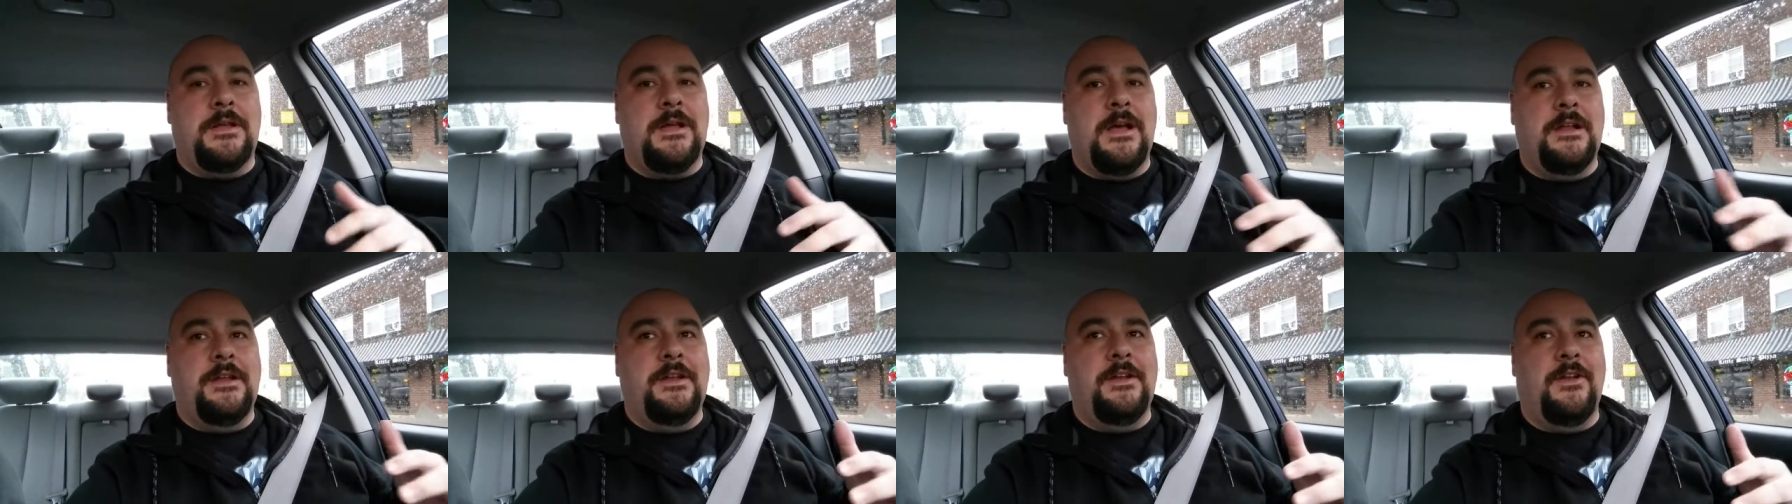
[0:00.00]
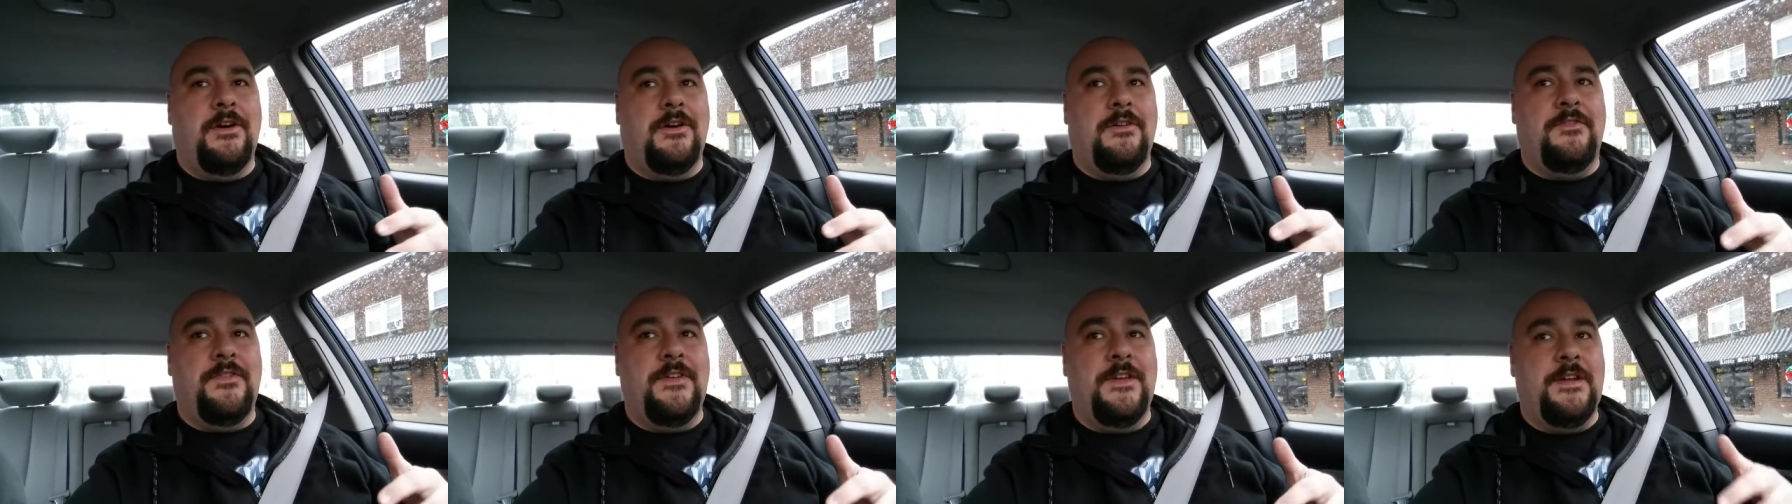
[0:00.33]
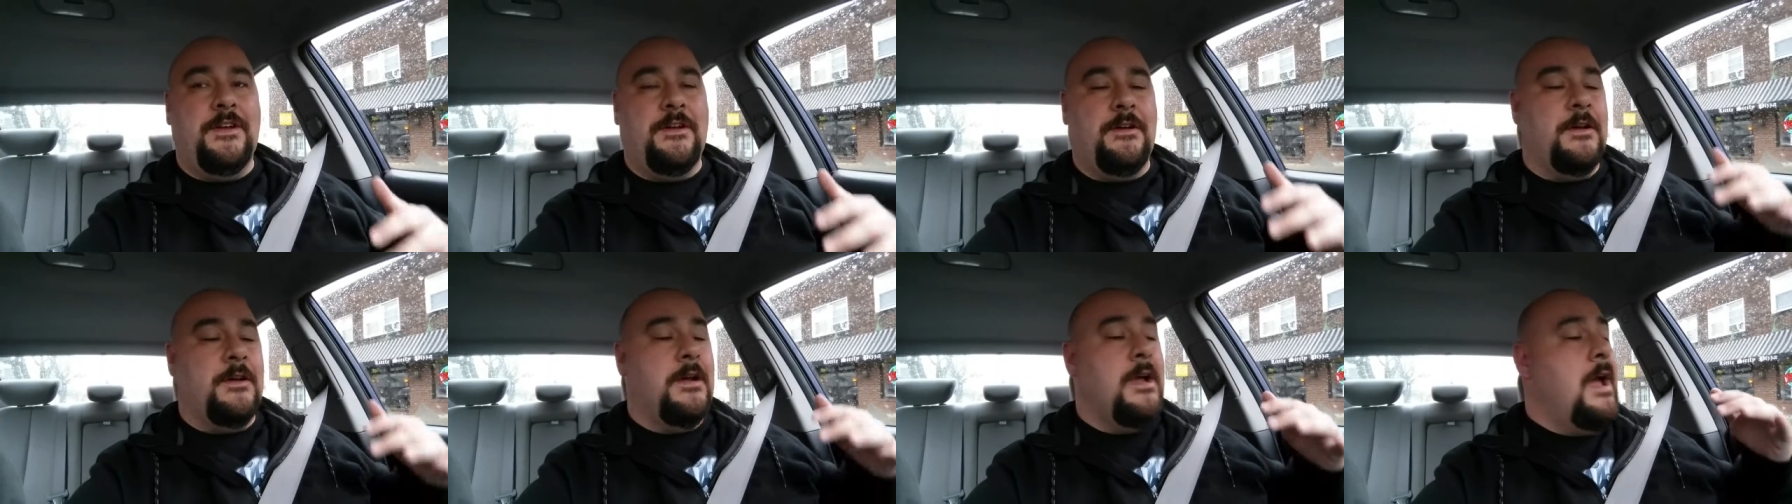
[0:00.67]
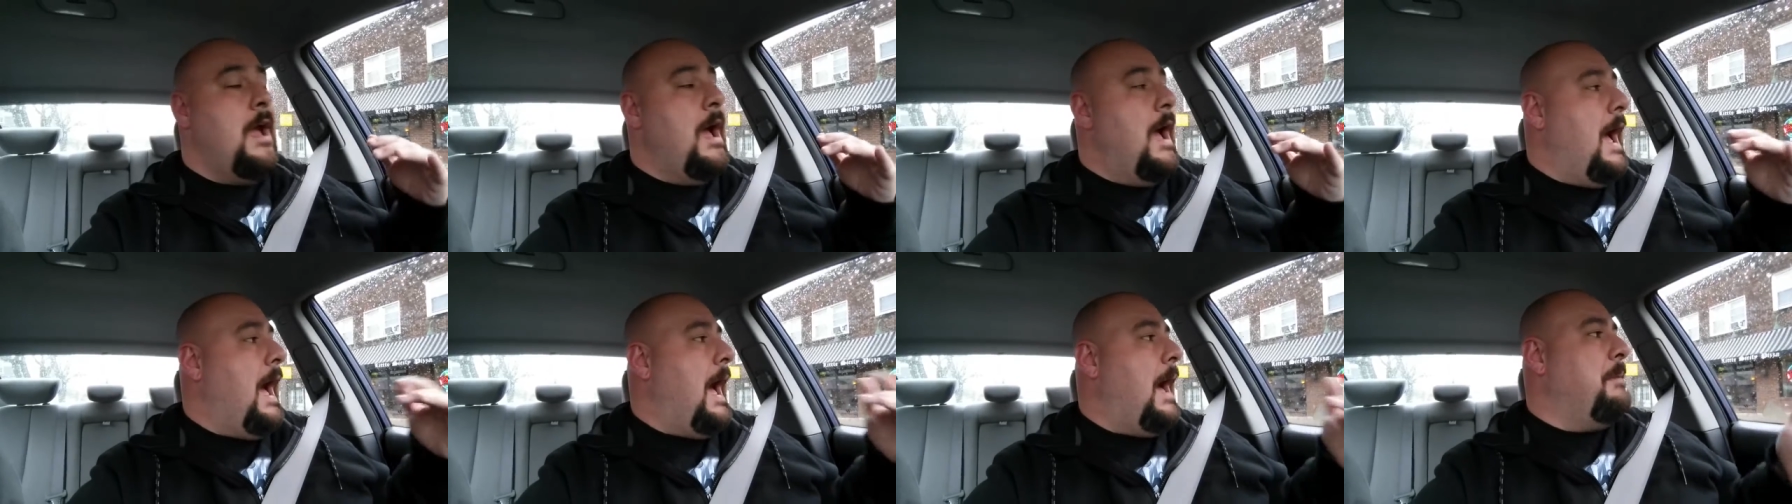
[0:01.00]
to cut it off here.
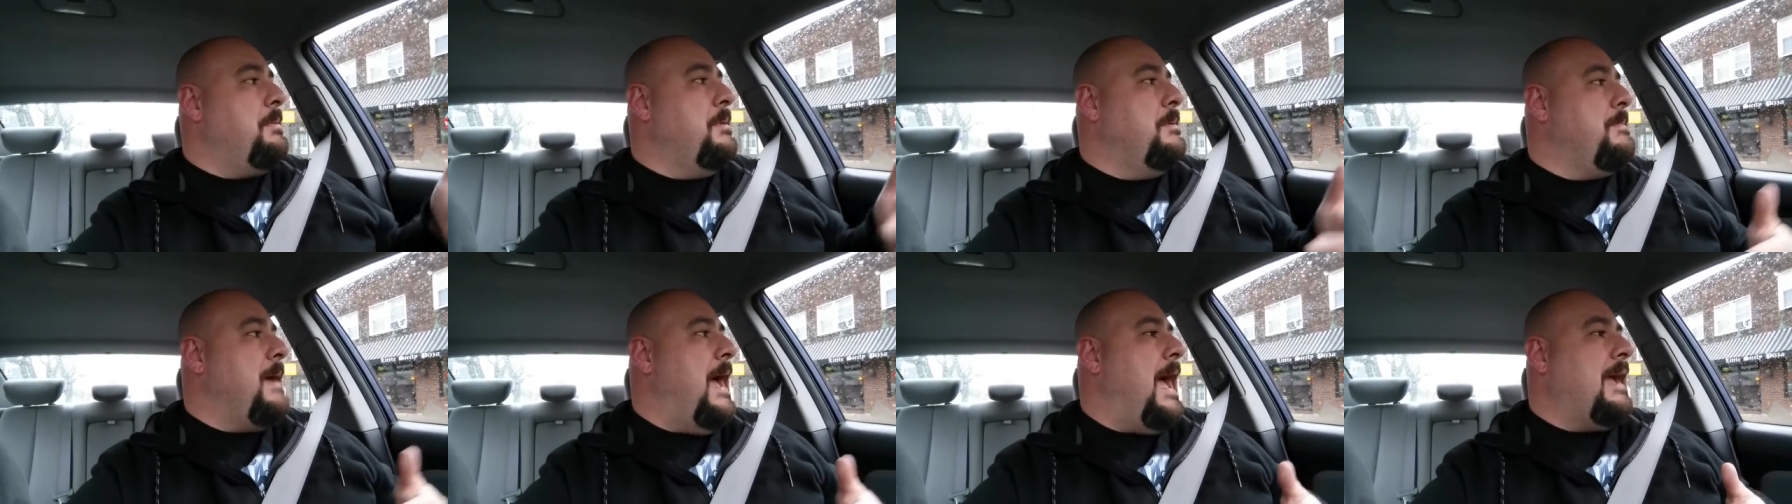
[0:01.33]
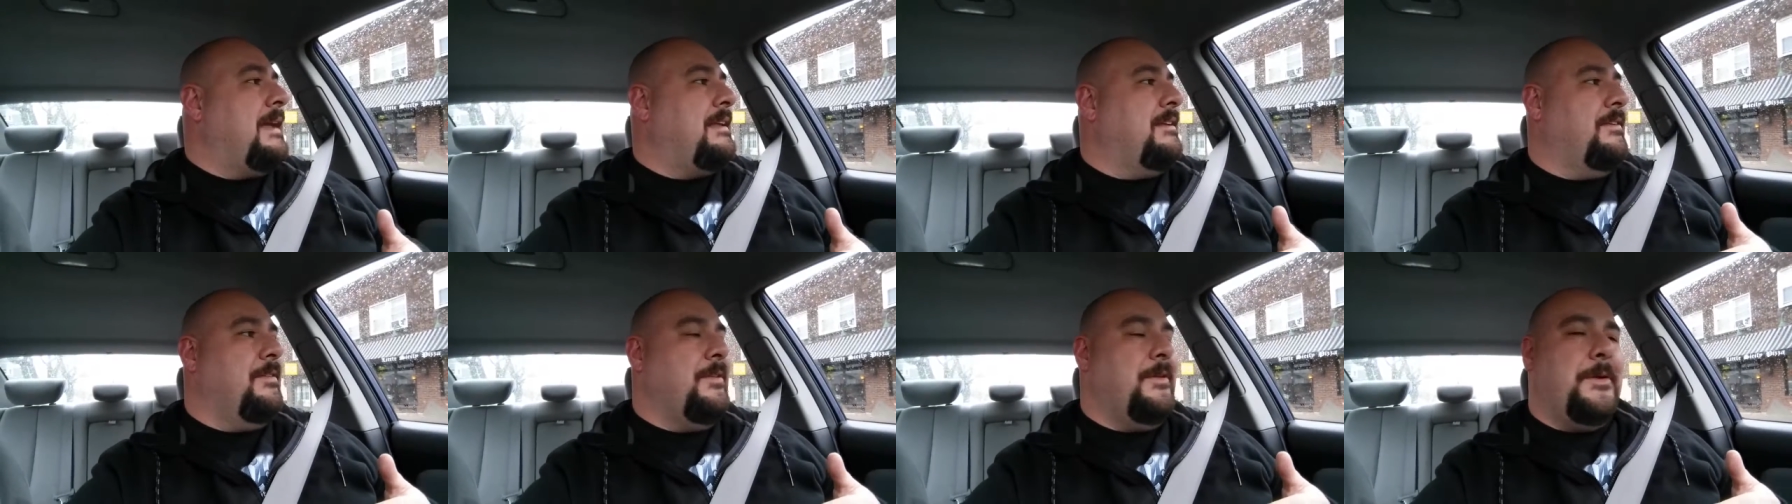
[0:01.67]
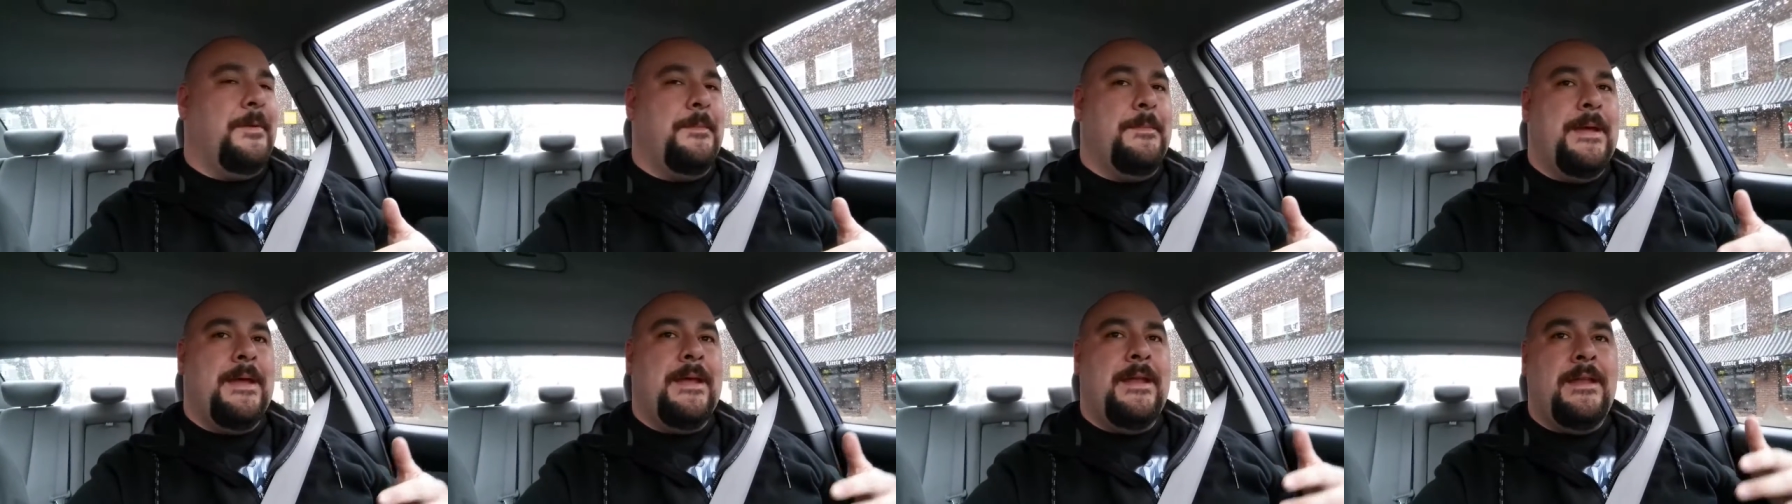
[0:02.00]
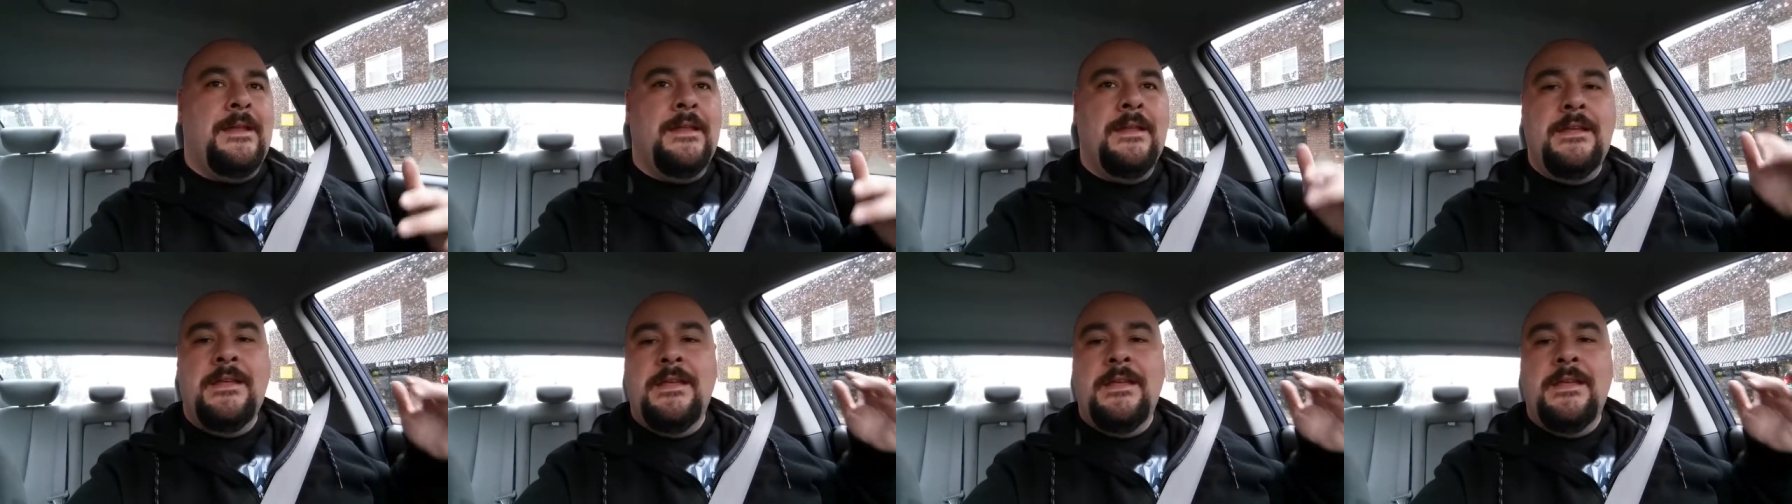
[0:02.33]
I'll be back in a little bit.